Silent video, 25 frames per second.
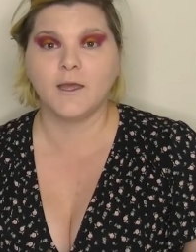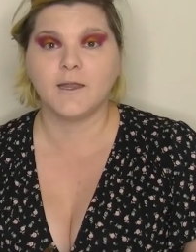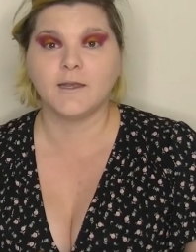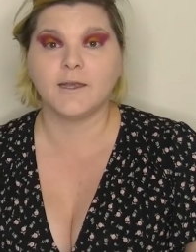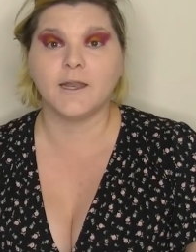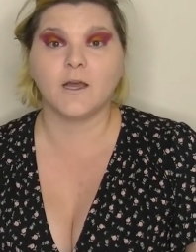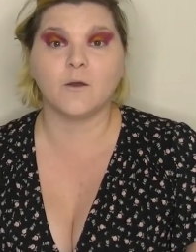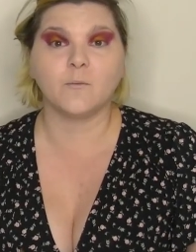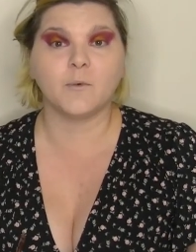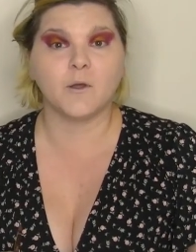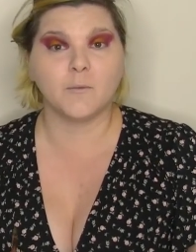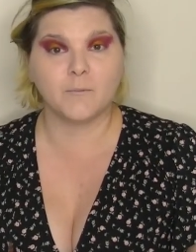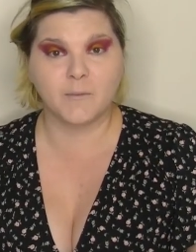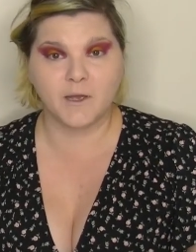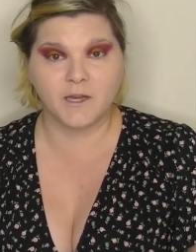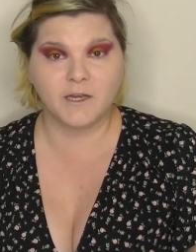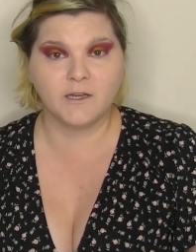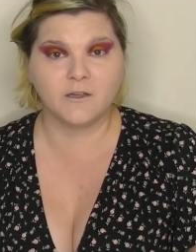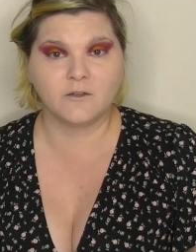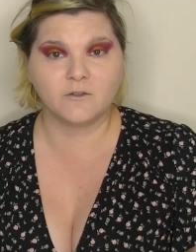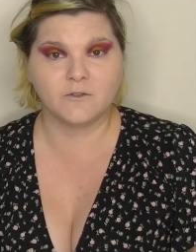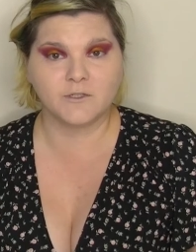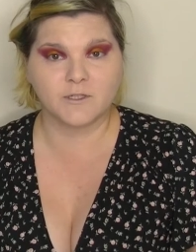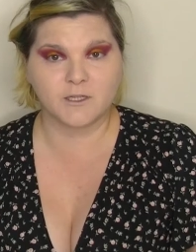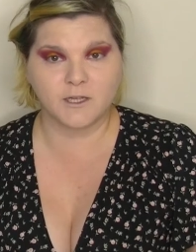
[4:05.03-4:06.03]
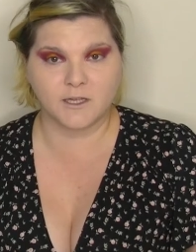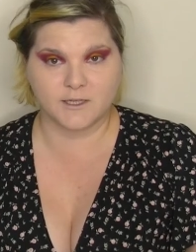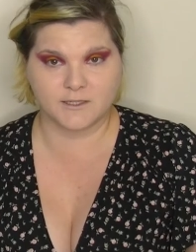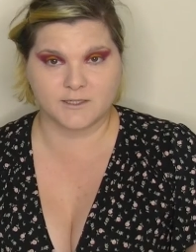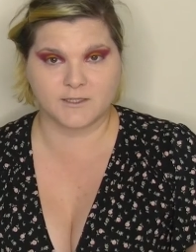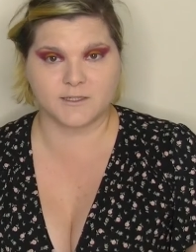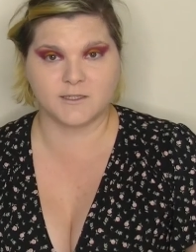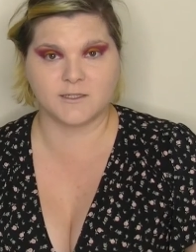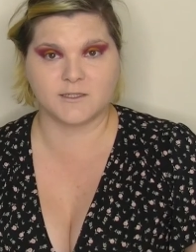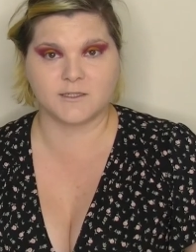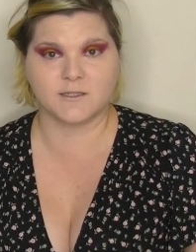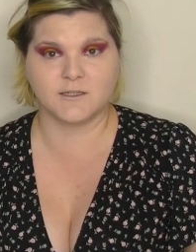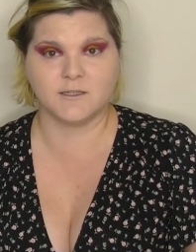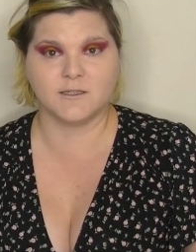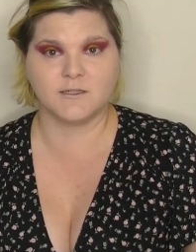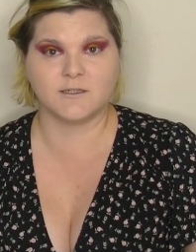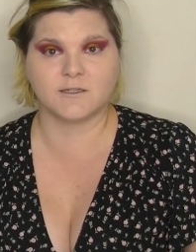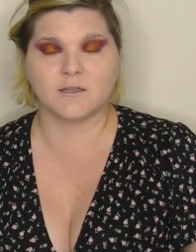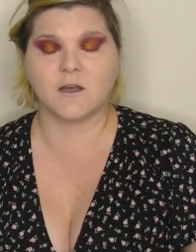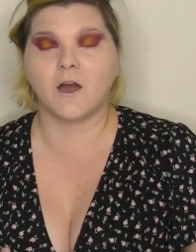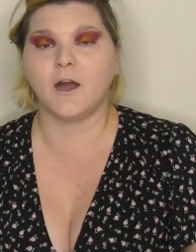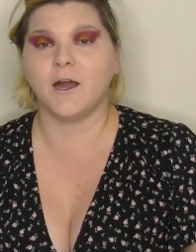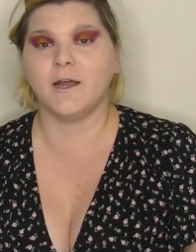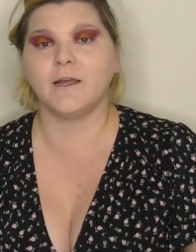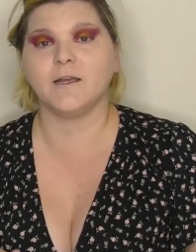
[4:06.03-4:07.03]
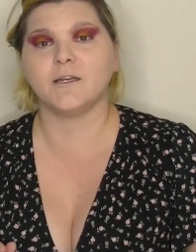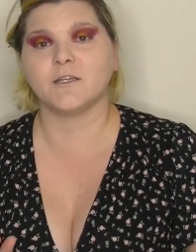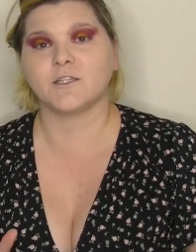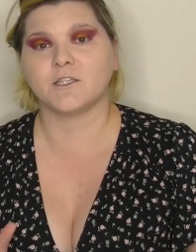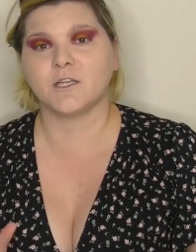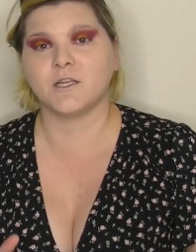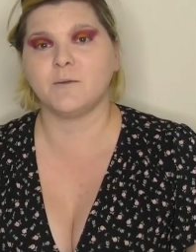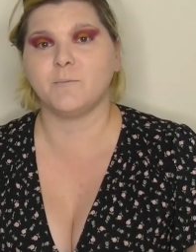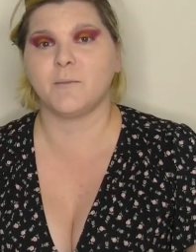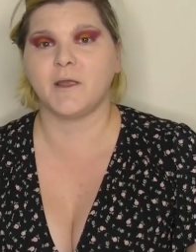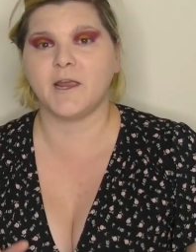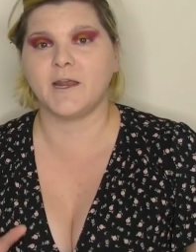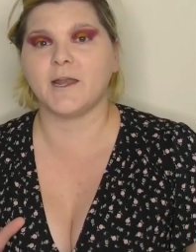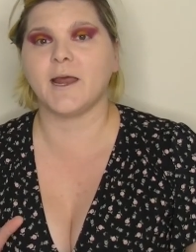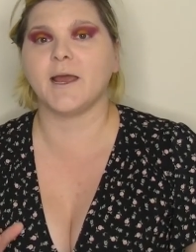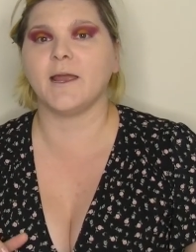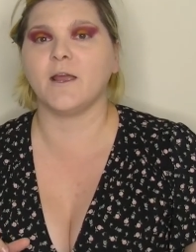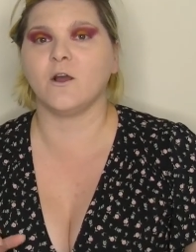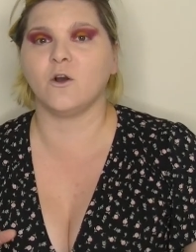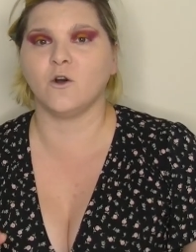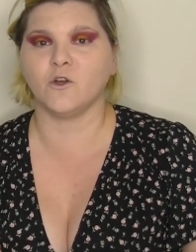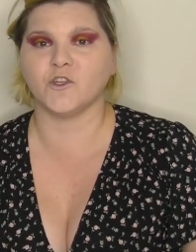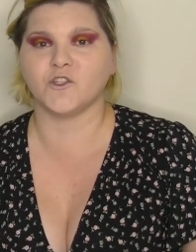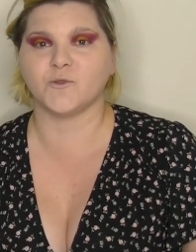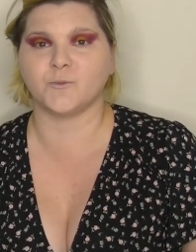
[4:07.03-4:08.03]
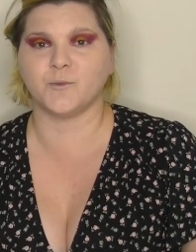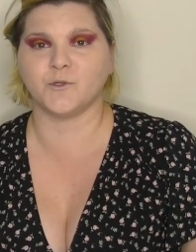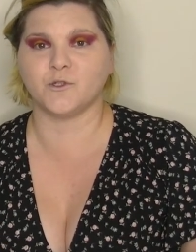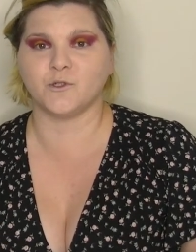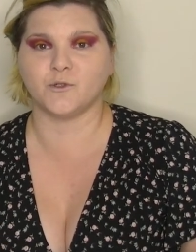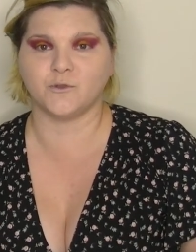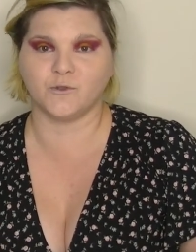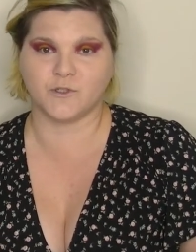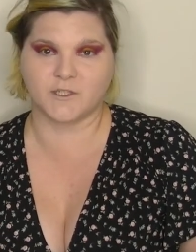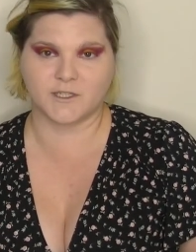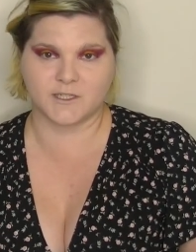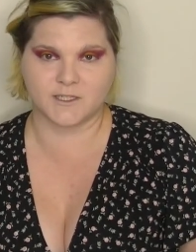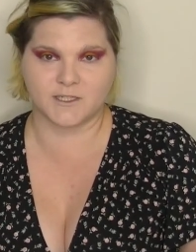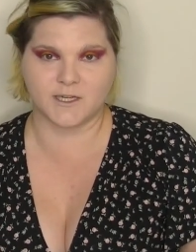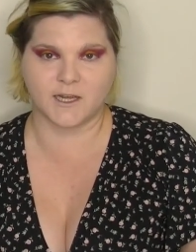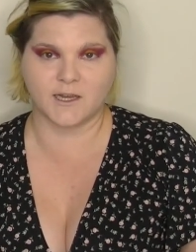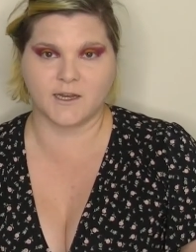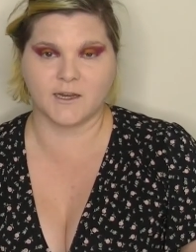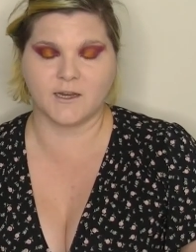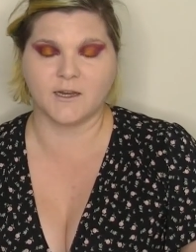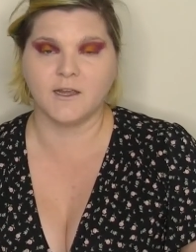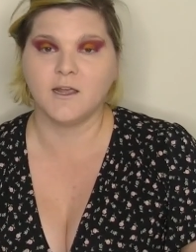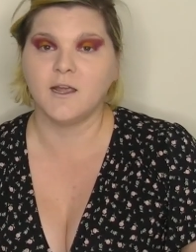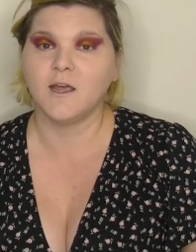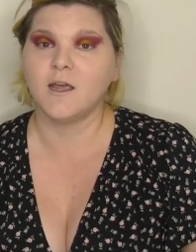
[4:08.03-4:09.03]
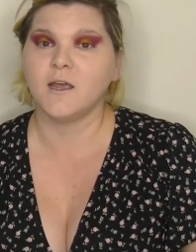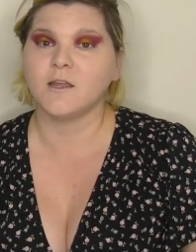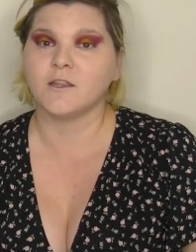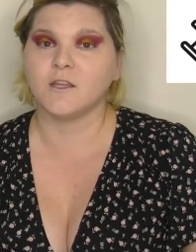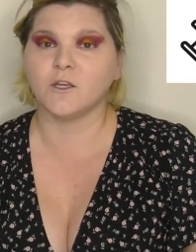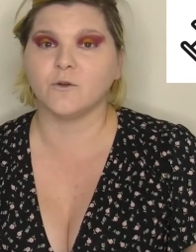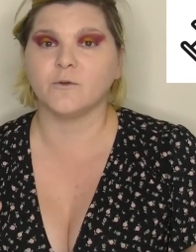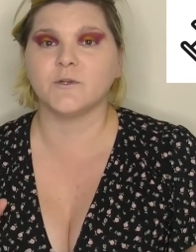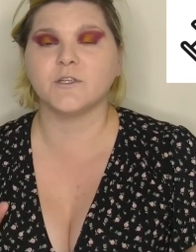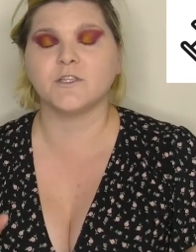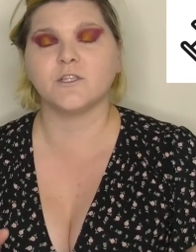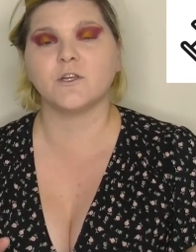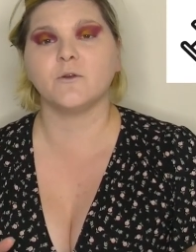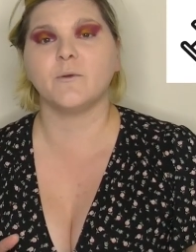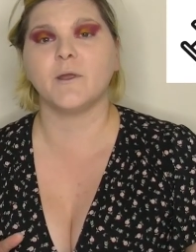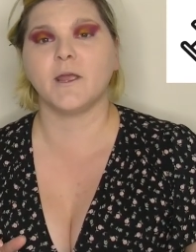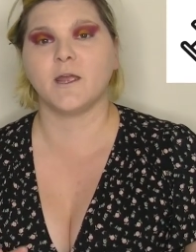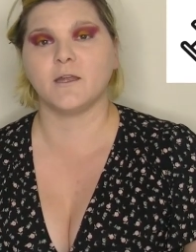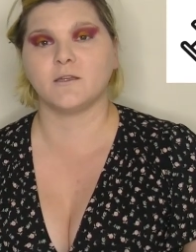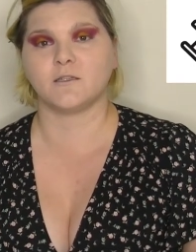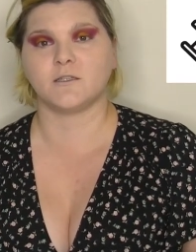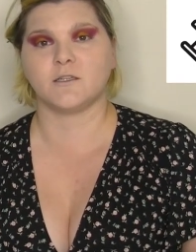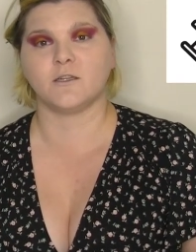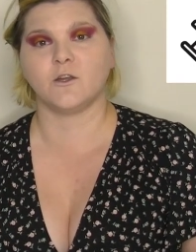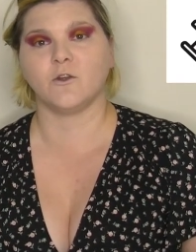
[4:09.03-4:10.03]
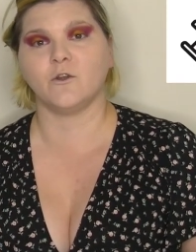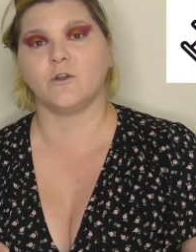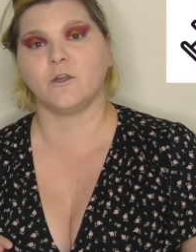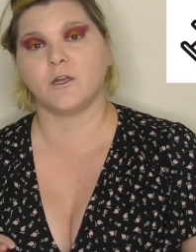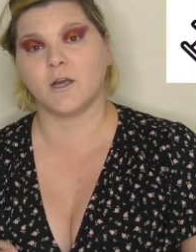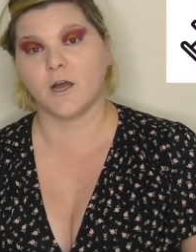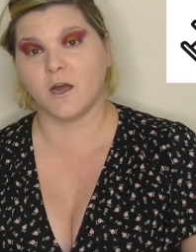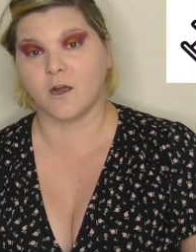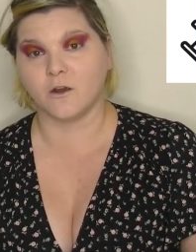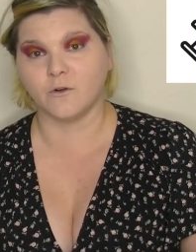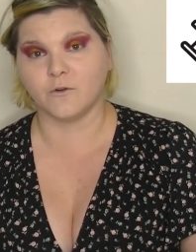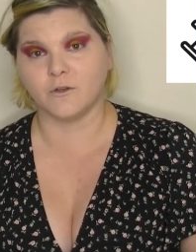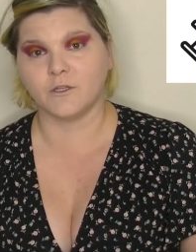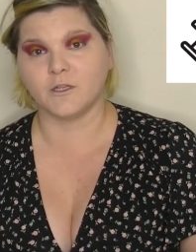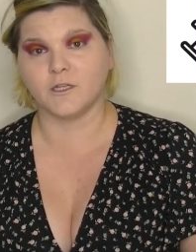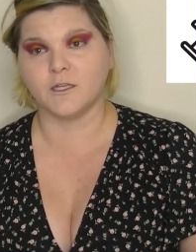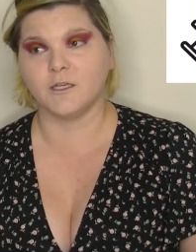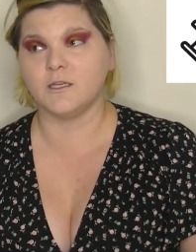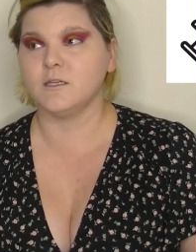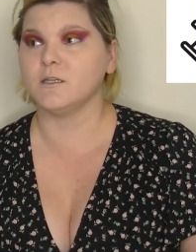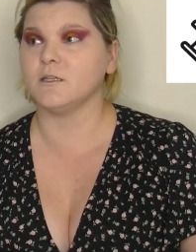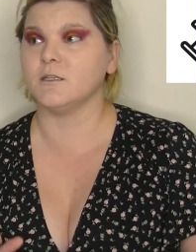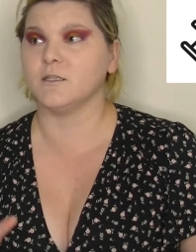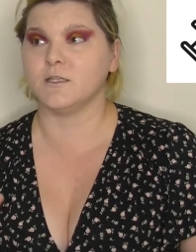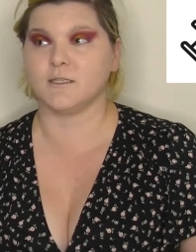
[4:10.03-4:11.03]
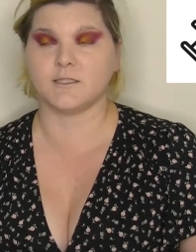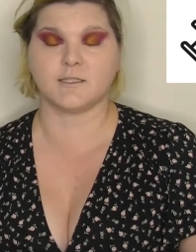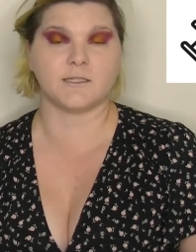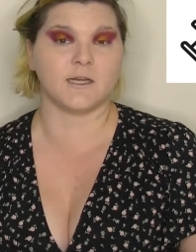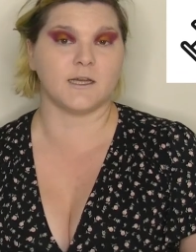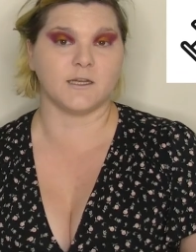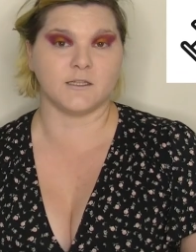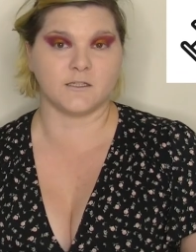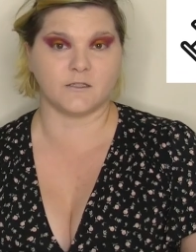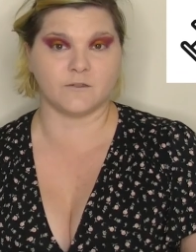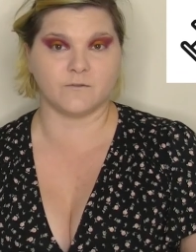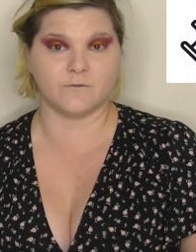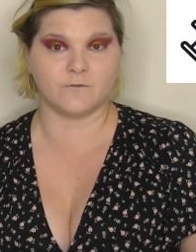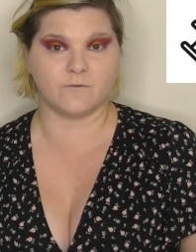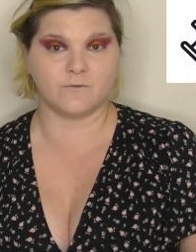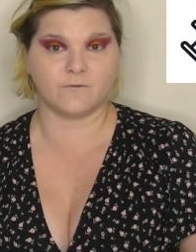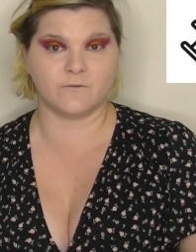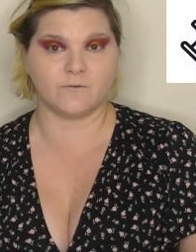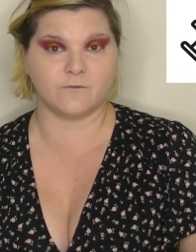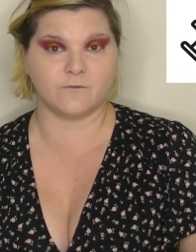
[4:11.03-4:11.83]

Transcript: Now, by medical assistance, I actually mean a hospital stay. There is no antidote currently, at least as of